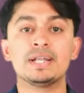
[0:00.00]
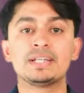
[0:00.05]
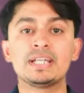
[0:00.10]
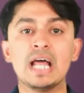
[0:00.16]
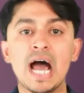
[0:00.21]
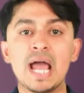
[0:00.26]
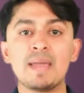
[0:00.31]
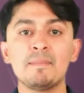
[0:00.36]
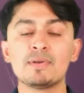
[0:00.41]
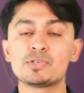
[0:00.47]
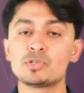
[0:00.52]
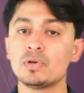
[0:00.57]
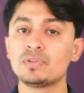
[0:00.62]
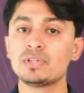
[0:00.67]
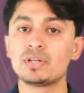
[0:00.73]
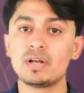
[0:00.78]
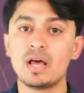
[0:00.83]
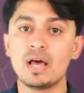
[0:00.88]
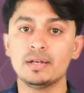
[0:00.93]
Time is
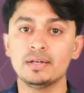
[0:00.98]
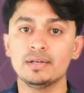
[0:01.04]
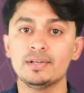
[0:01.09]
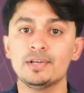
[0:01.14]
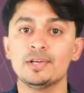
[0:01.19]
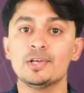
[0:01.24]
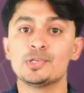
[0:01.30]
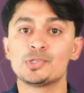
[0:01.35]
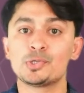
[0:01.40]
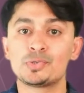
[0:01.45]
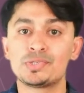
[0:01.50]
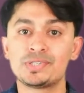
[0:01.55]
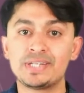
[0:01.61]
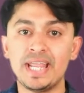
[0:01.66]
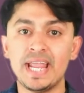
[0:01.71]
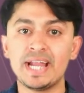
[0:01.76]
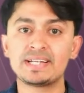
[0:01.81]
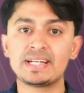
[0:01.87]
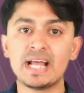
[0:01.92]
on the run, so
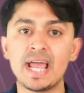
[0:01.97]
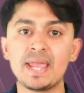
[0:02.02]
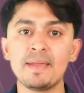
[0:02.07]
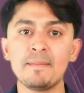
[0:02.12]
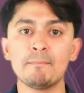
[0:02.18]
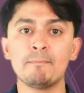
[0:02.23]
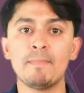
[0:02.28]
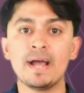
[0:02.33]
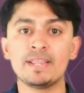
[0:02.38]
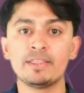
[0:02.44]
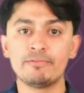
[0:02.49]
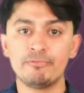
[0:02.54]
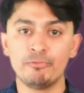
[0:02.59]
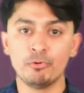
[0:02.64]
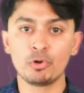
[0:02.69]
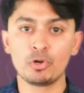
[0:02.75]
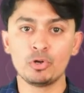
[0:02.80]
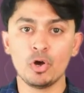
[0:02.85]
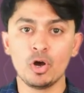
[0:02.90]
take time by the
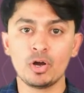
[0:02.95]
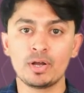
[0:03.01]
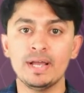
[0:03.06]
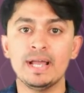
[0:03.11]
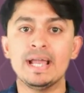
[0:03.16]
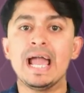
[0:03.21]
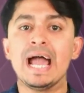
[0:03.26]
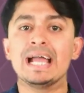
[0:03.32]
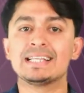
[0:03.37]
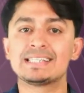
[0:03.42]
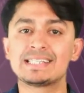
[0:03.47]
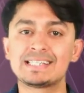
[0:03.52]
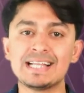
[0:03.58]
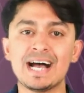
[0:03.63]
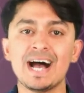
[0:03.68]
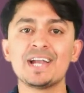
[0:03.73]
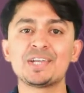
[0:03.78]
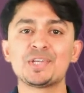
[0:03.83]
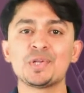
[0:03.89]
forelock and
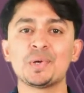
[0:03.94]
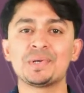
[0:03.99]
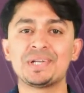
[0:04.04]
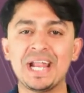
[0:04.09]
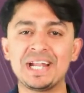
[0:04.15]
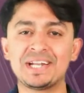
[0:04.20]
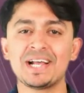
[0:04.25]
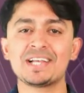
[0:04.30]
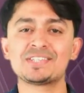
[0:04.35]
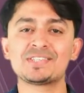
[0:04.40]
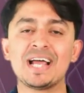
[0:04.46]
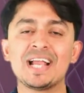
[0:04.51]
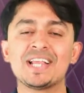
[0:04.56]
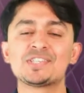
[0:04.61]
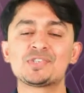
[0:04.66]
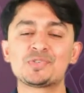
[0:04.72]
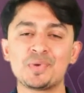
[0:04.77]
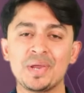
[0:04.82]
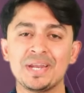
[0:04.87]
start your data
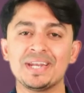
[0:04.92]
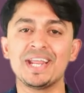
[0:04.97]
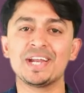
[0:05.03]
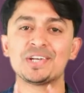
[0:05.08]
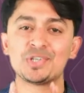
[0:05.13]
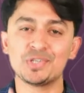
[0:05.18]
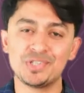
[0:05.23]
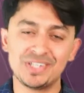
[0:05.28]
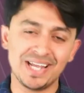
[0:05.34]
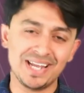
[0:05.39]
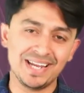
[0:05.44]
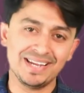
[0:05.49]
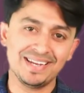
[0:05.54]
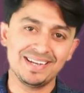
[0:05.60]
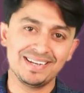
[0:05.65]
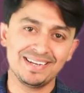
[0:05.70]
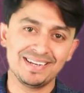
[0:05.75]
science training today.